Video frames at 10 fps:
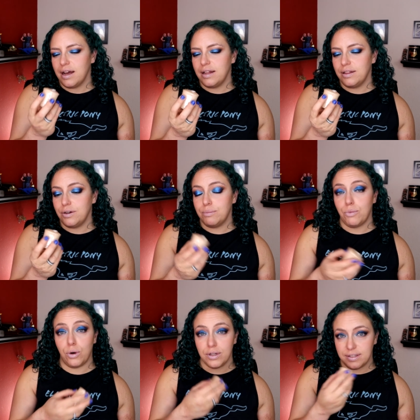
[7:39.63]
A little
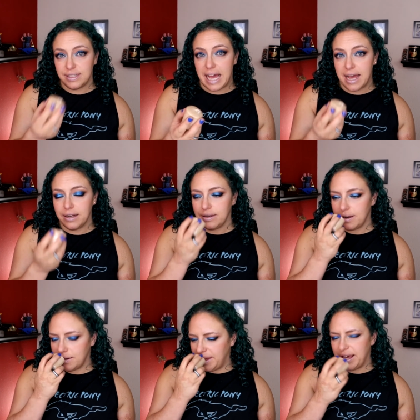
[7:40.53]
more sand
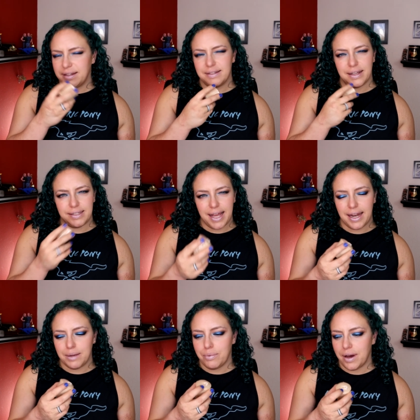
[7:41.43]
and like
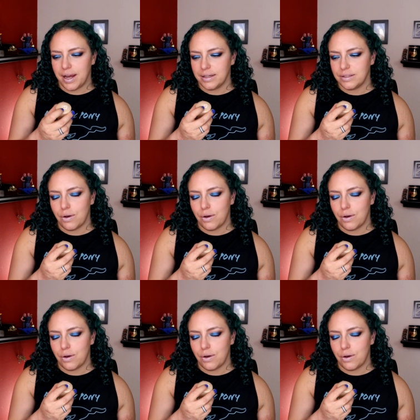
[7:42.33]
tanning products.